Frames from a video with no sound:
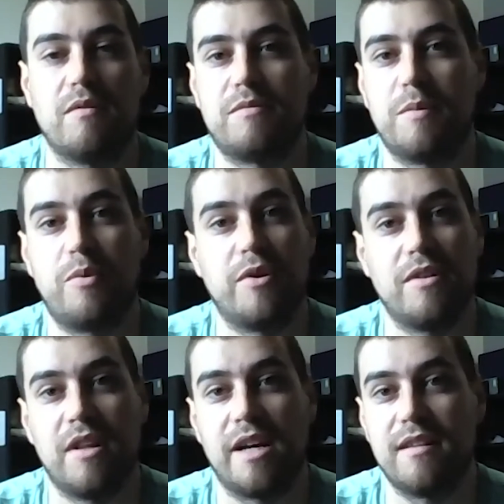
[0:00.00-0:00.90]
to put
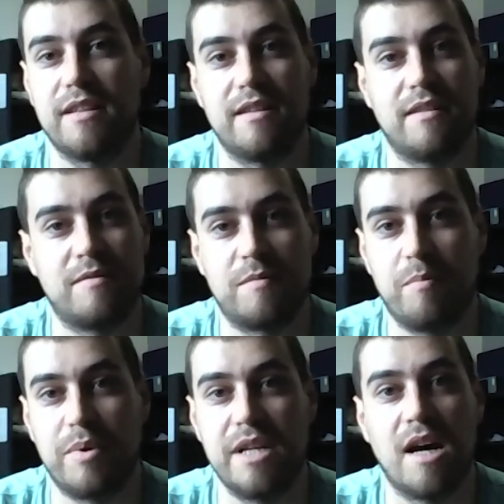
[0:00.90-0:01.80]
it lightly,
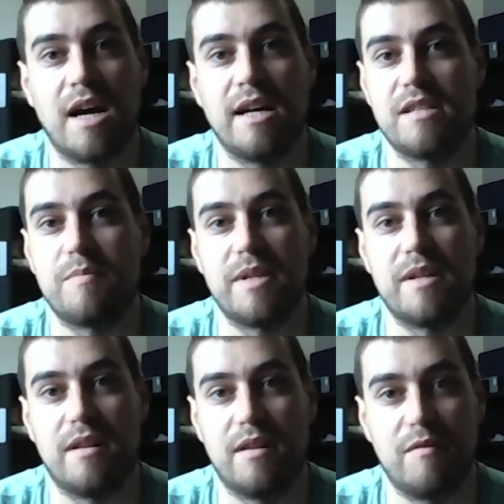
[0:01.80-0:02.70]
B9 has
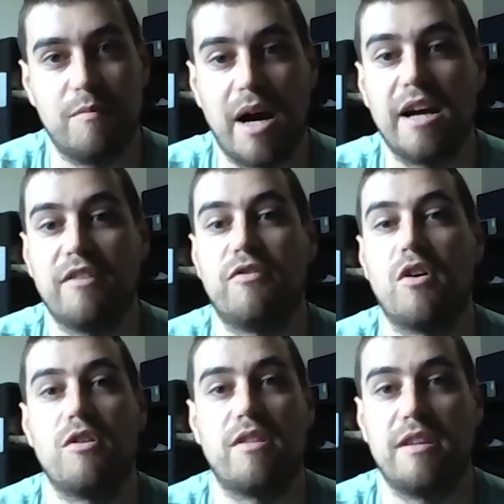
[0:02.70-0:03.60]
been by
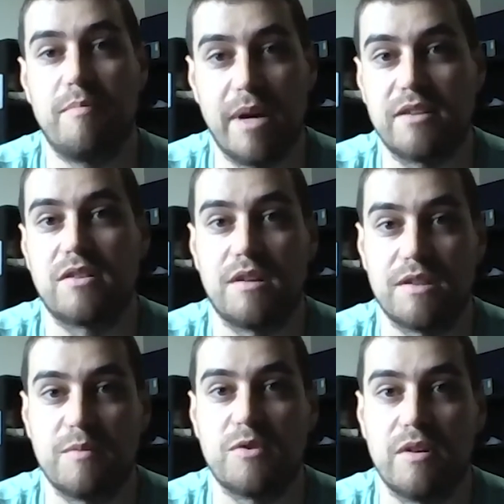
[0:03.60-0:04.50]
far the best
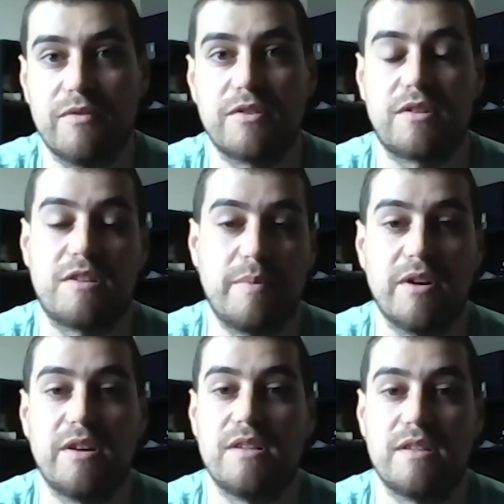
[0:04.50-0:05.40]
customer service
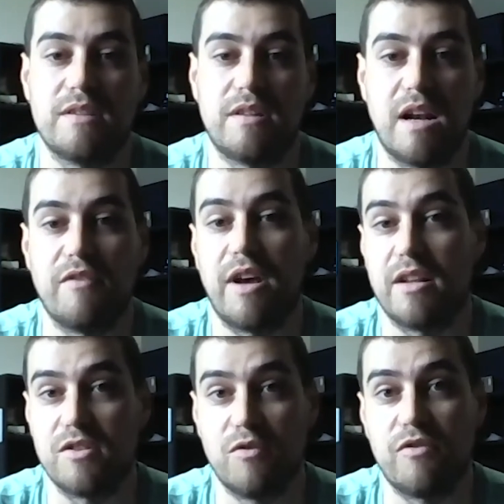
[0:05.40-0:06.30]
experience that I've
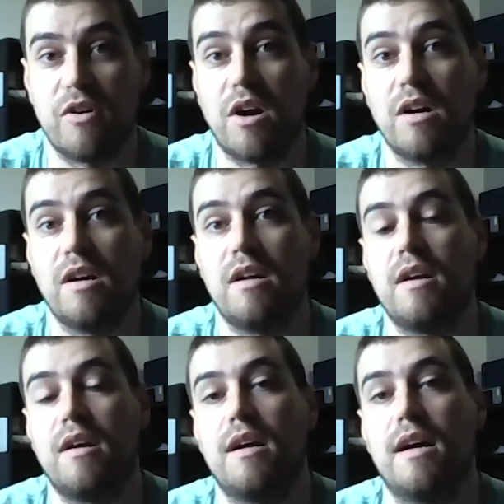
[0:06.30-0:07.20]
had so far.
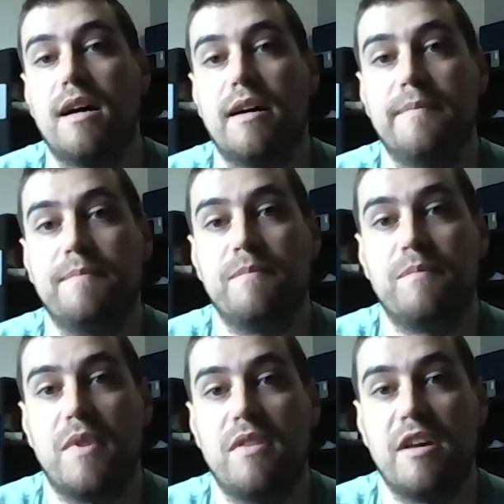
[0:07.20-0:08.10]

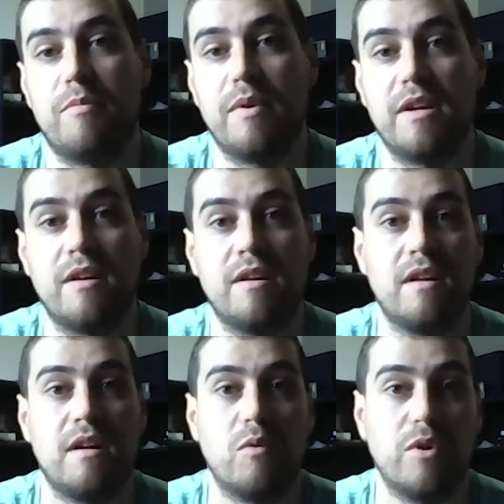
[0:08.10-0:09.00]
They've been
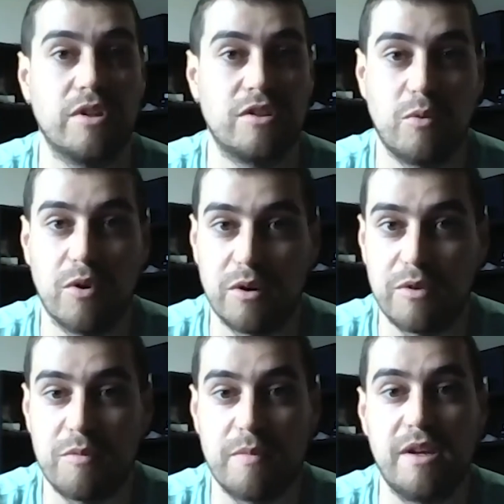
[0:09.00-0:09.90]
willing to work
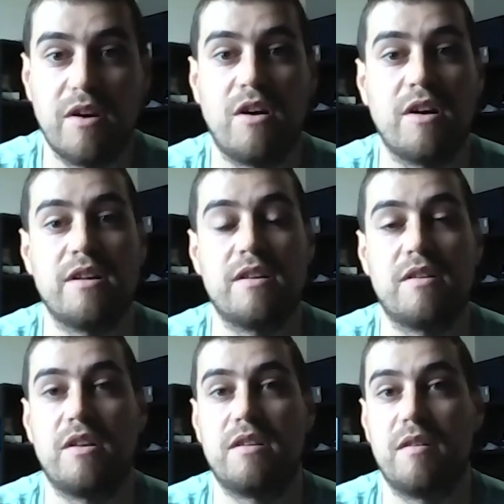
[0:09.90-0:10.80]
with me on
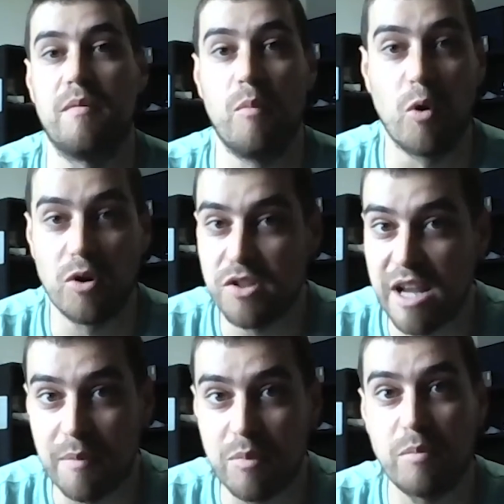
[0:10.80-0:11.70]
more
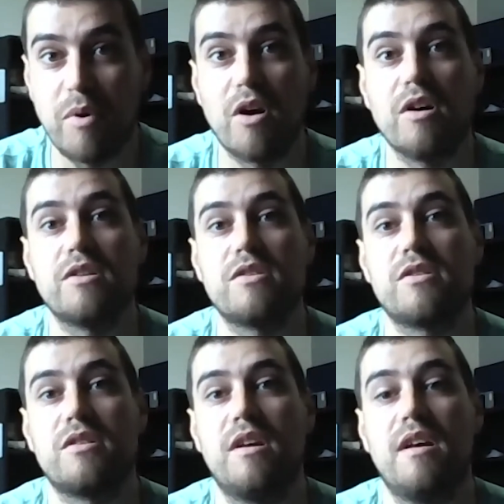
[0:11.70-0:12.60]
sample
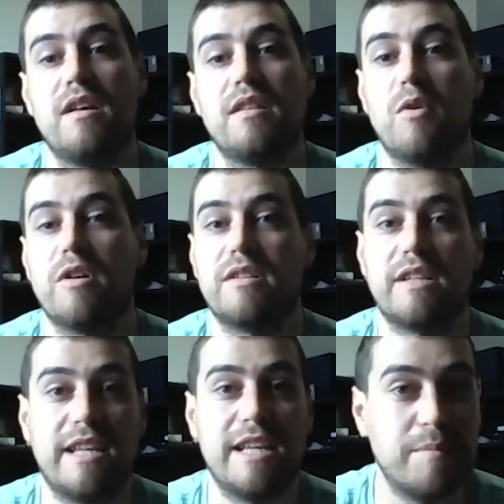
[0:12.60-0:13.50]
parts. They wanted to
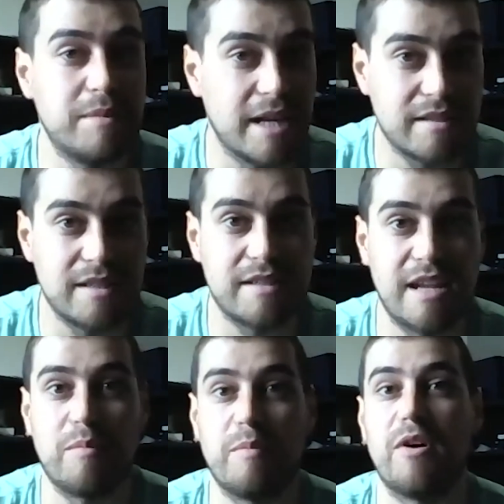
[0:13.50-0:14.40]
keep testing
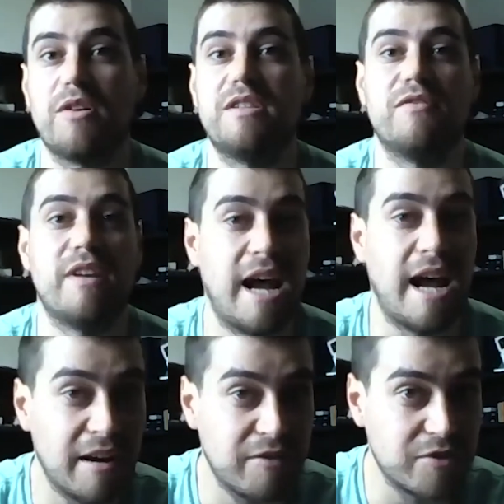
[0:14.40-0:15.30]
sample parts even
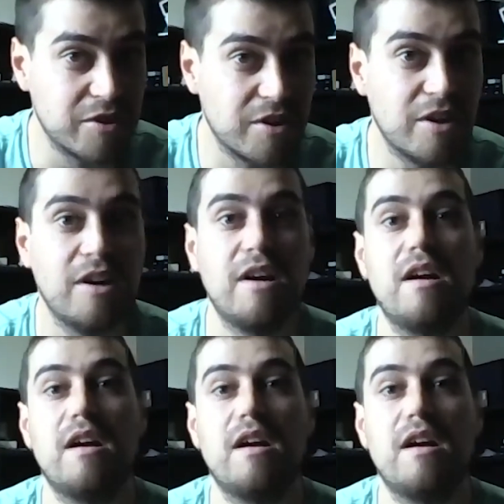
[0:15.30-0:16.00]
after